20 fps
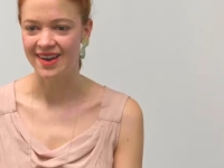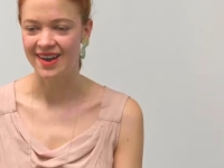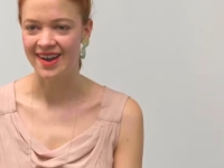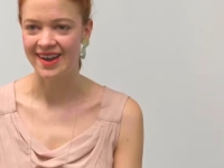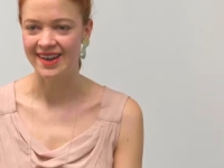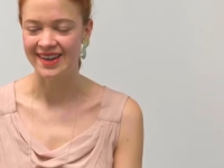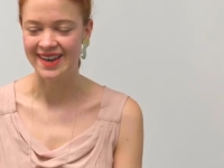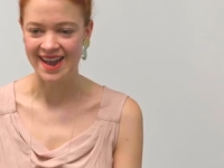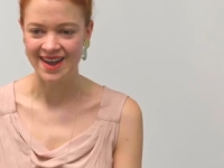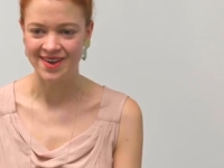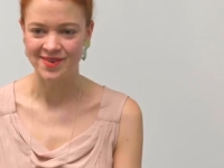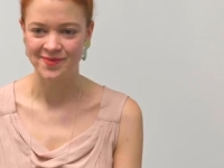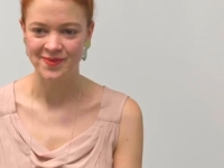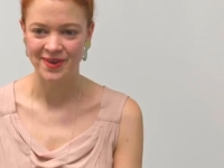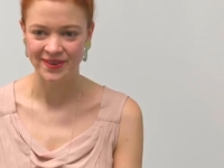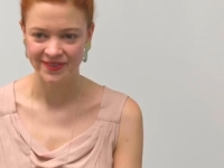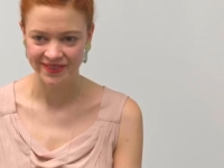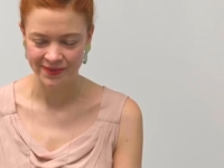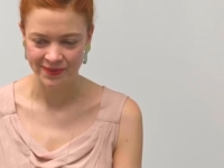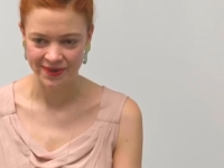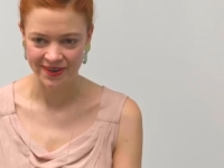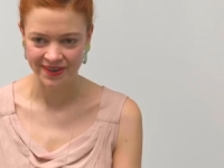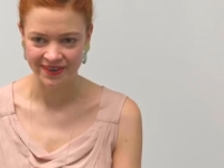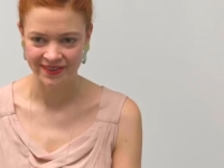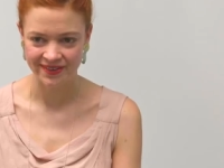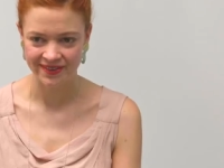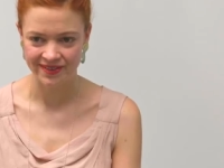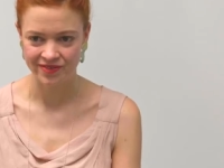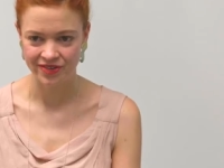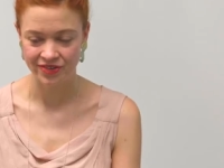I now mostly
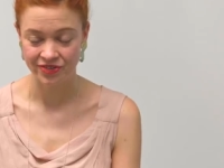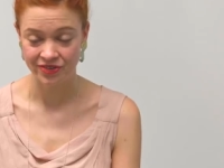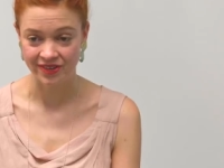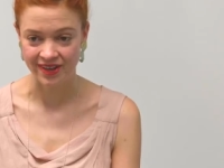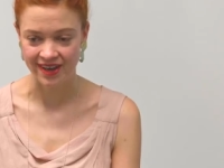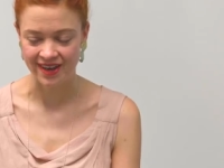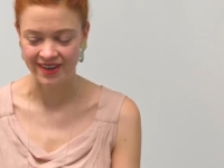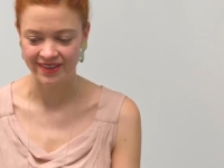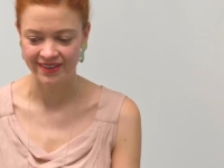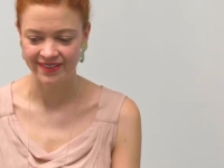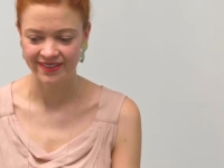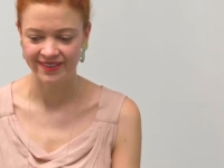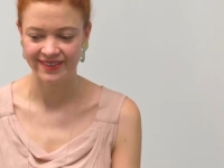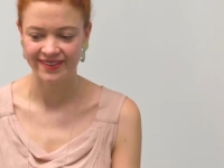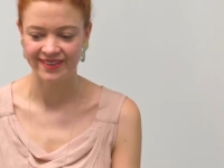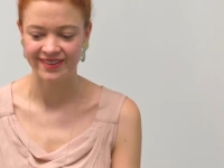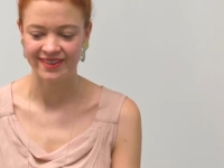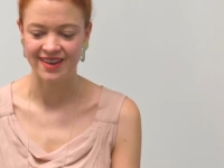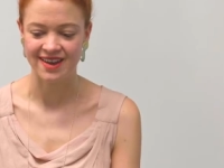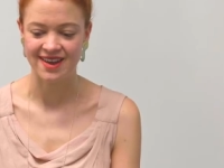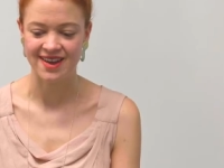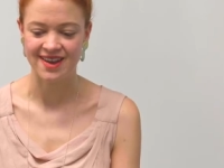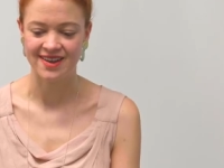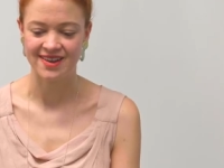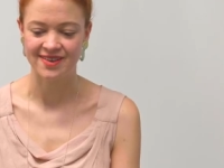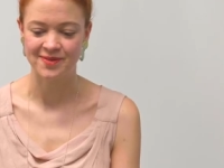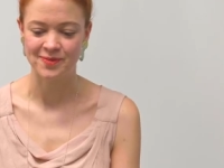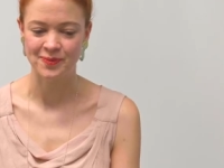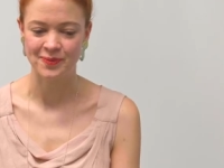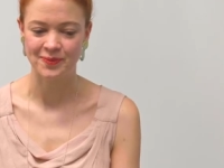work as a visual artist.
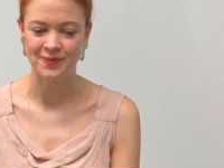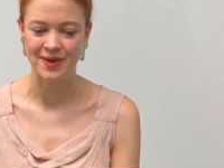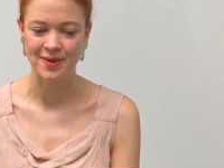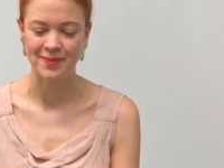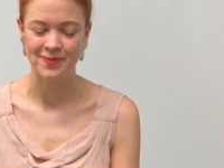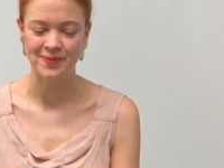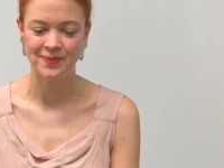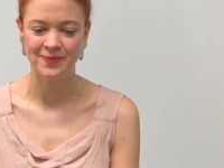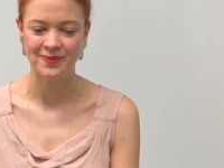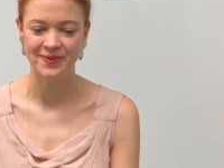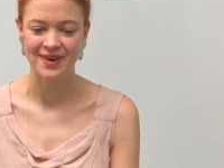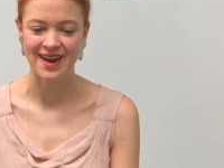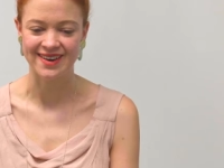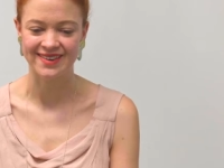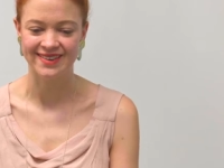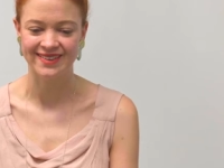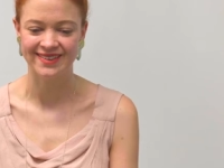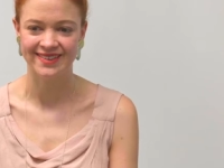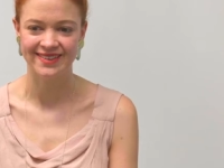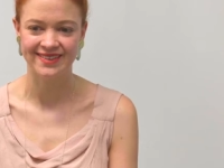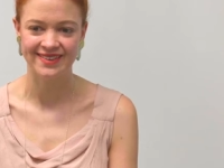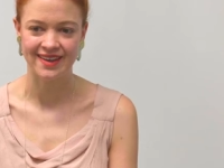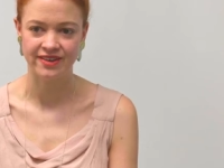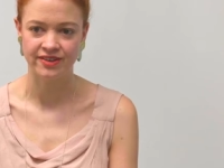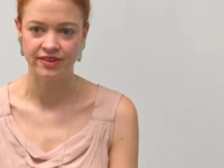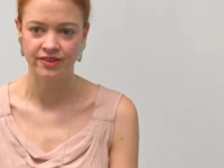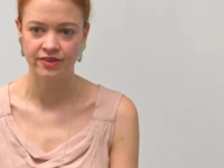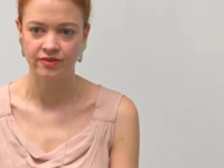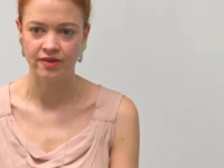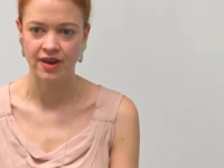My practice is
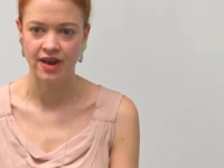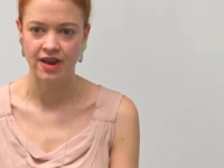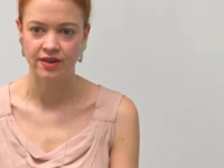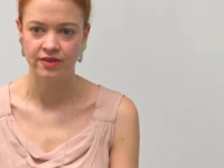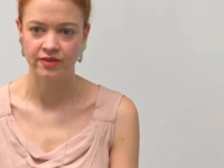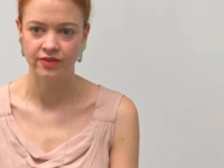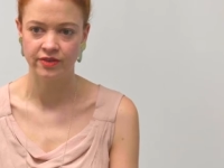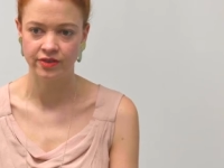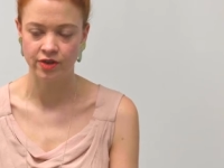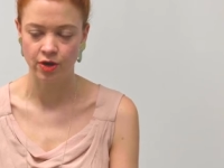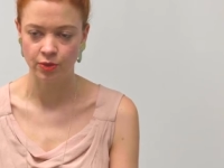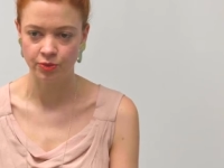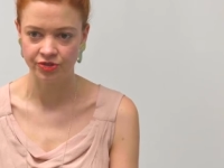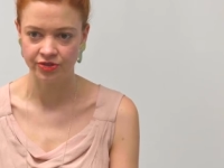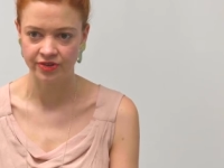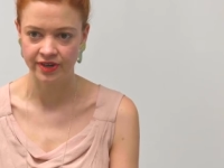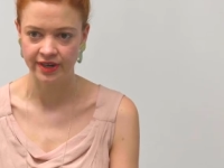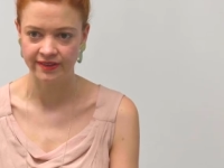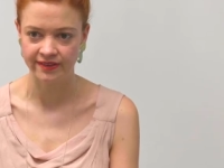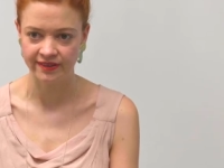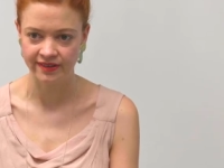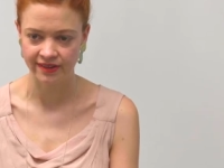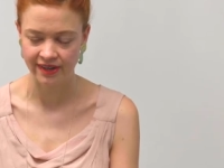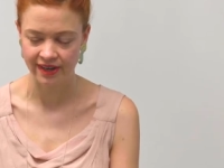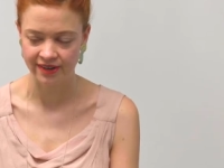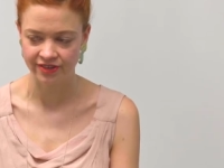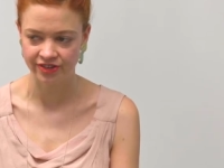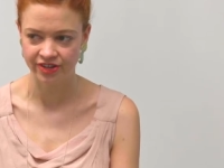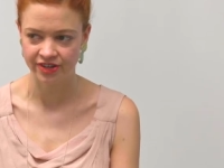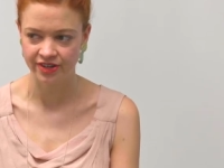centred around sculpture and
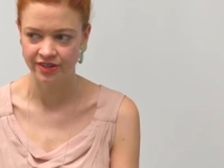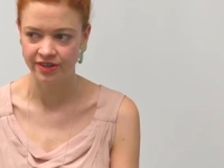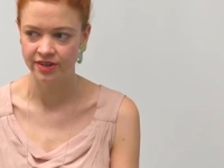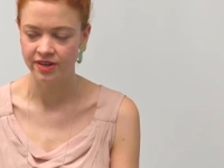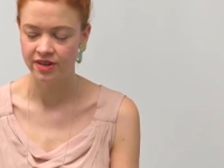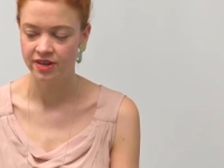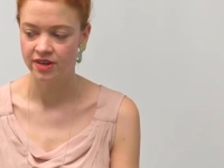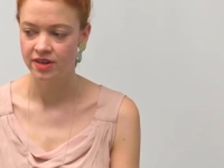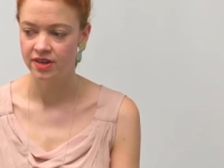installation.